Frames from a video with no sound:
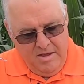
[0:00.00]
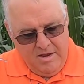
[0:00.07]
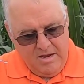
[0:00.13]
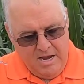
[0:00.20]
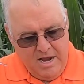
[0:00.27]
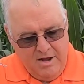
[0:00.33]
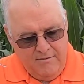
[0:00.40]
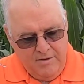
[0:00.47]

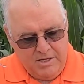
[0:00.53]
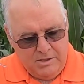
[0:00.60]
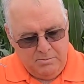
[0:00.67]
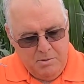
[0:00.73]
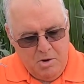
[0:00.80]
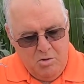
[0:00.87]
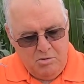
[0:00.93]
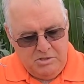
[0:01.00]
and kind of
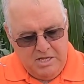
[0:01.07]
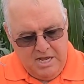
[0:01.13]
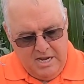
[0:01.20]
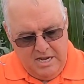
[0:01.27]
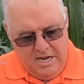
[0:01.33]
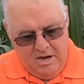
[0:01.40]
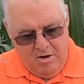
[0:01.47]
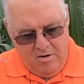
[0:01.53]
expose
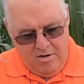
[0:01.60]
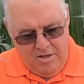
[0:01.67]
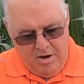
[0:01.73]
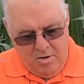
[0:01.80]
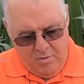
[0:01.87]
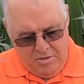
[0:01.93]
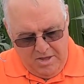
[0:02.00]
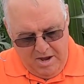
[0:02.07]
that ear in
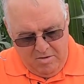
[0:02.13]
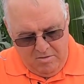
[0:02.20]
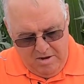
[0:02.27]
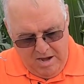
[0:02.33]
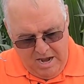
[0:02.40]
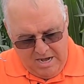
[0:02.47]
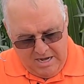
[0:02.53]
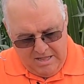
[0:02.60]
there without
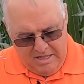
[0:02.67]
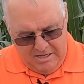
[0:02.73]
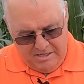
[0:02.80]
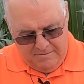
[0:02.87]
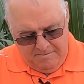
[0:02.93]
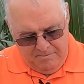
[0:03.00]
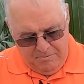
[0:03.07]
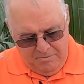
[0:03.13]

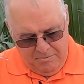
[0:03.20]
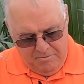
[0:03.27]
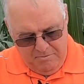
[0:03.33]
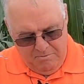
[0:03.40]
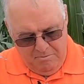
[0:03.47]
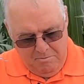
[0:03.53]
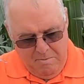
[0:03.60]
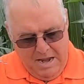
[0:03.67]

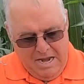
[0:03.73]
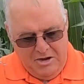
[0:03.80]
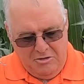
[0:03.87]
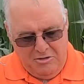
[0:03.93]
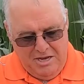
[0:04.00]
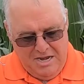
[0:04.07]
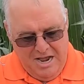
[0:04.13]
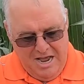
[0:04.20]

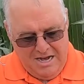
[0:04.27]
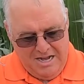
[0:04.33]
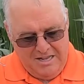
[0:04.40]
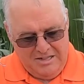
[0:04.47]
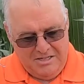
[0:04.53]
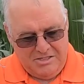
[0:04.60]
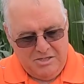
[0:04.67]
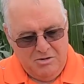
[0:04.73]
manually
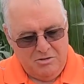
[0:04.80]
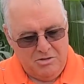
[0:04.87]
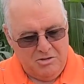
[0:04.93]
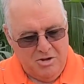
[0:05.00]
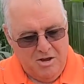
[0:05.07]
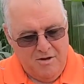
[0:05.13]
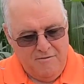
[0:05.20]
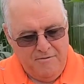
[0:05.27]
knocking the
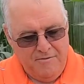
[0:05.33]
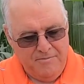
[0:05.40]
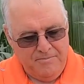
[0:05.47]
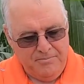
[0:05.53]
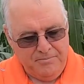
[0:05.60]
silks off.